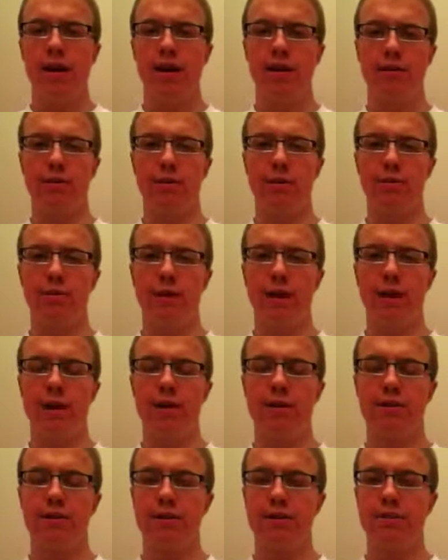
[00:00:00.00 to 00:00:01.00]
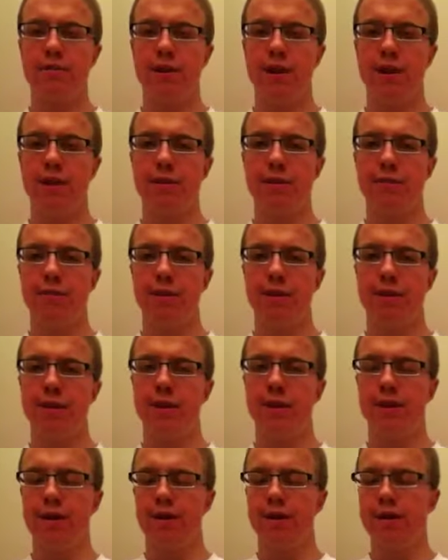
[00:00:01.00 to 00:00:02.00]
Hey, what's up, guys? Slim Anthem
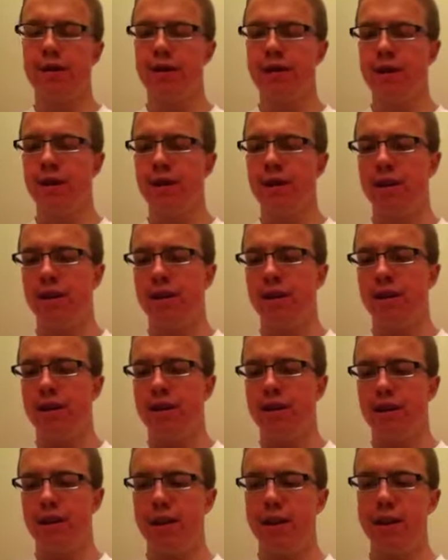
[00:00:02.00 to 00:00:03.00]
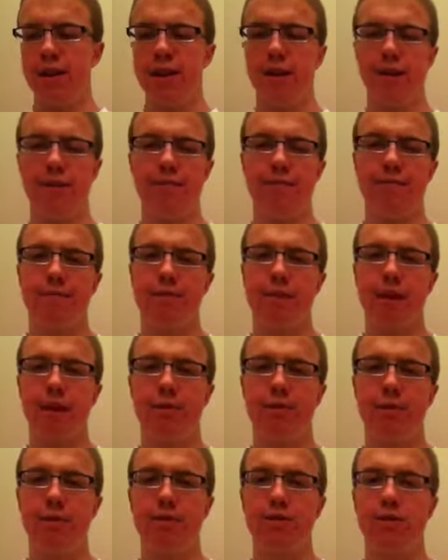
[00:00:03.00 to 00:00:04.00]
here. And I
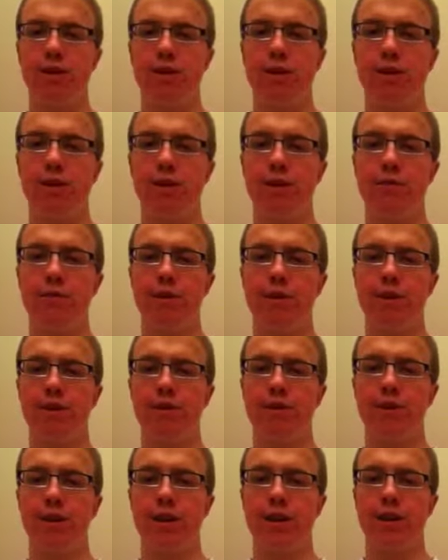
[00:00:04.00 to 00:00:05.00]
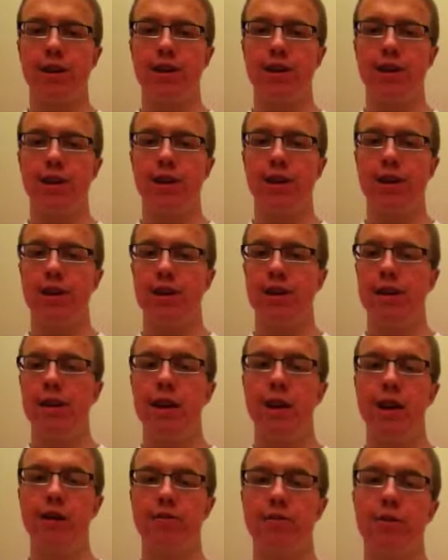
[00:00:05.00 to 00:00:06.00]
want to start out by saying that
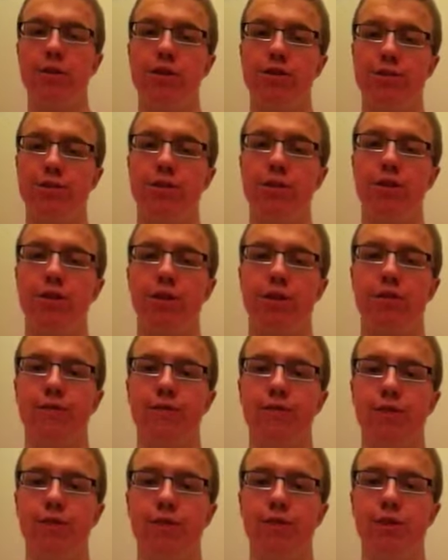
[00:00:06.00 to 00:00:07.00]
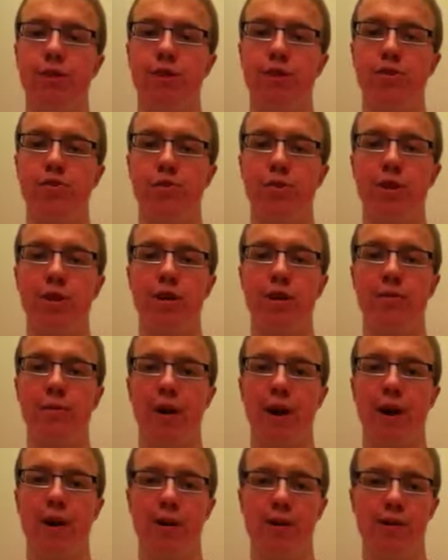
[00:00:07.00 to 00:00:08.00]
I'm sorry for all the confusion this week
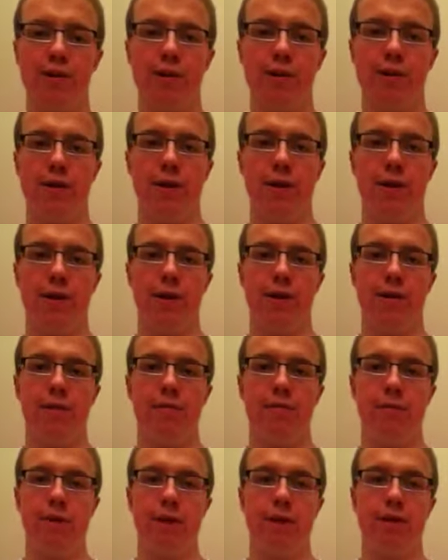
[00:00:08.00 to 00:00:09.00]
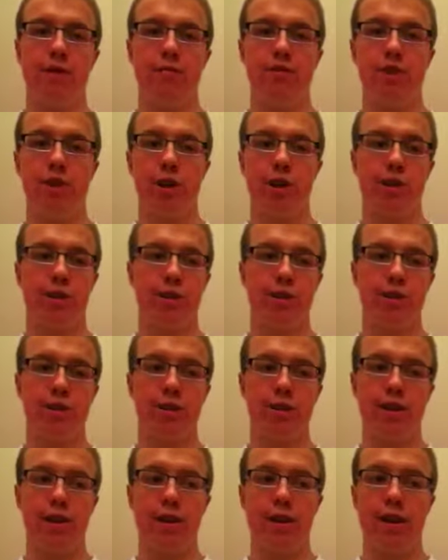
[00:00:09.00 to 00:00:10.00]
about my new channel and
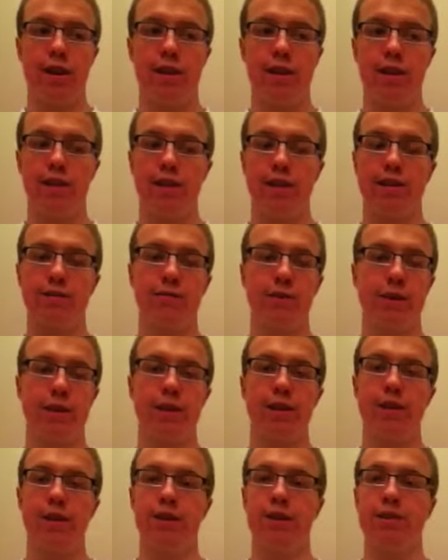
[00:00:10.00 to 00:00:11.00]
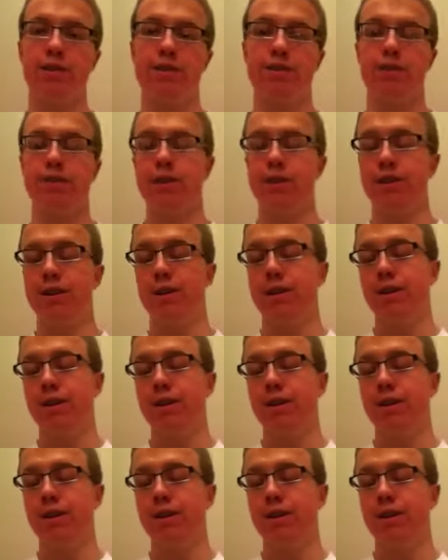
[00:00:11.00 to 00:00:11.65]
all that. It's because,